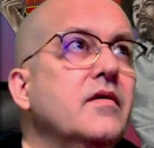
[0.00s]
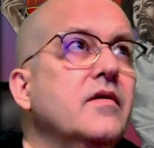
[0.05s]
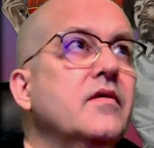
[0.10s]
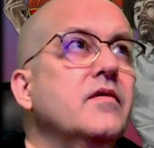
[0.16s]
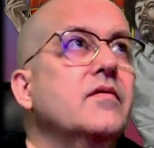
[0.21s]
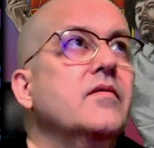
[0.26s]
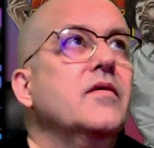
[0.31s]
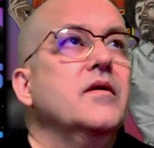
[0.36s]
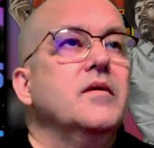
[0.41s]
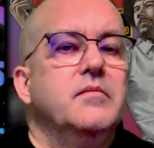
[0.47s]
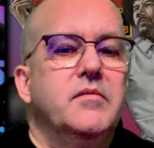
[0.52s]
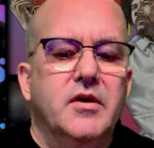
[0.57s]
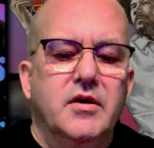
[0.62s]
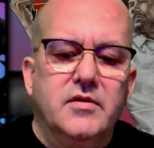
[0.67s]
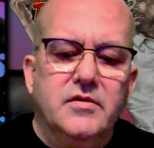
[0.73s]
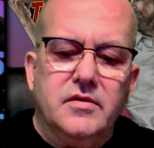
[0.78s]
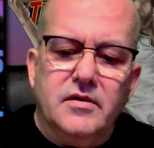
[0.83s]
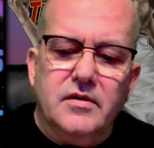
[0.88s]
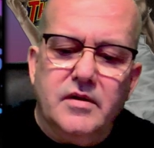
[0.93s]
So I want to make
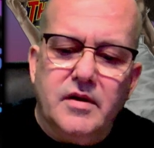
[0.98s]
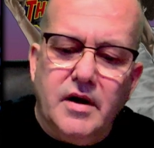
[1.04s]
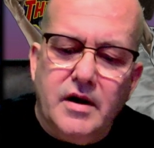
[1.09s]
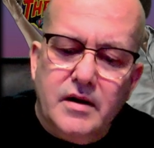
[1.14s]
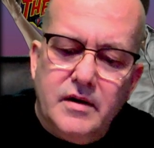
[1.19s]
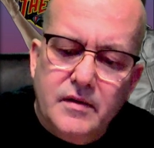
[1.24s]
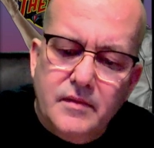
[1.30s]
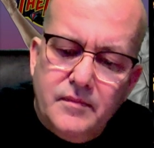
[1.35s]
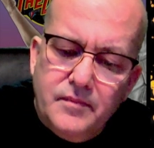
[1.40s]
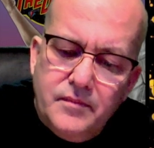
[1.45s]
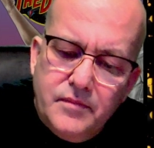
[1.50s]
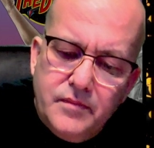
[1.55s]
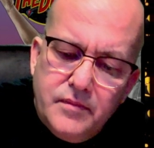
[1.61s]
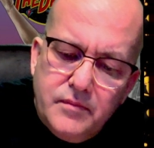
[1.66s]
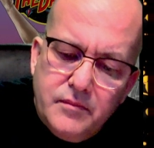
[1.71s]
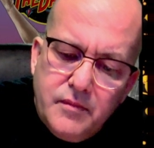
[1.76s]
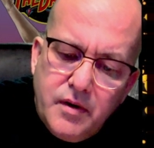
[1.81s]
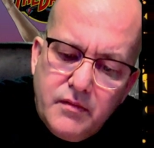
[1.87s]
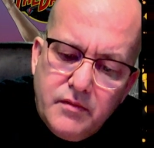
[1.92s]
sure that
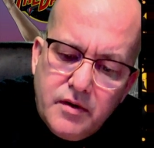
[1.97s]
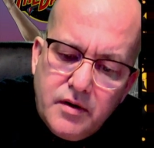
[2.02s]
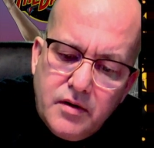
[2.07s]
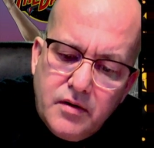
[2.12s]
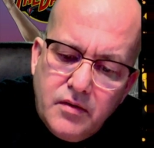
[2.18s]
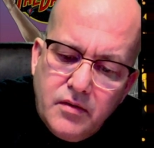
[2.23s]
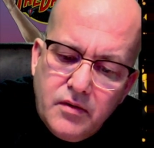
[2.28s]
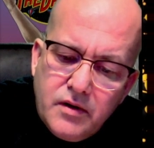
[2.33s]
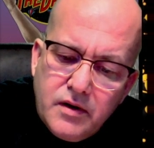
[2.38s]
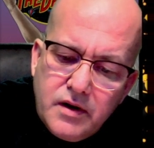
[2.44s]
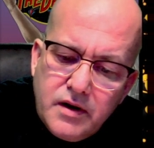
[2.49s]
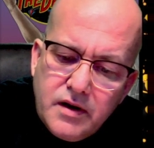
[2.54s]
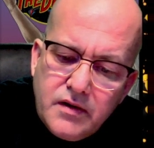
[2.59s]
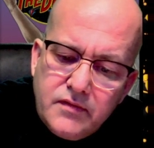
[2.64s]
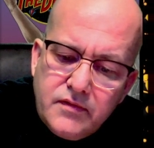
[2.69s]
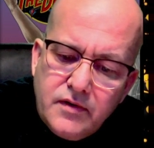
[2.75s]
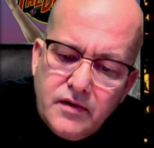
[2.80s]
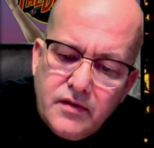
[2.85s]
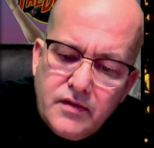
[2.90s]
my recording
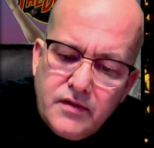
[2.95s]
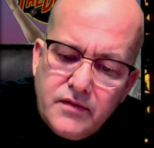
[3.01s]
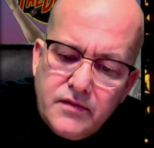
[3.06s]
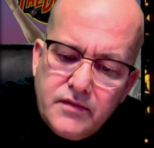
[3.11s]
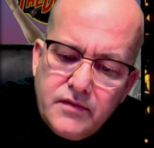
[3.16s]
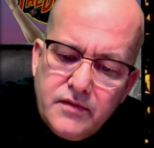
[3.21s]
gets all this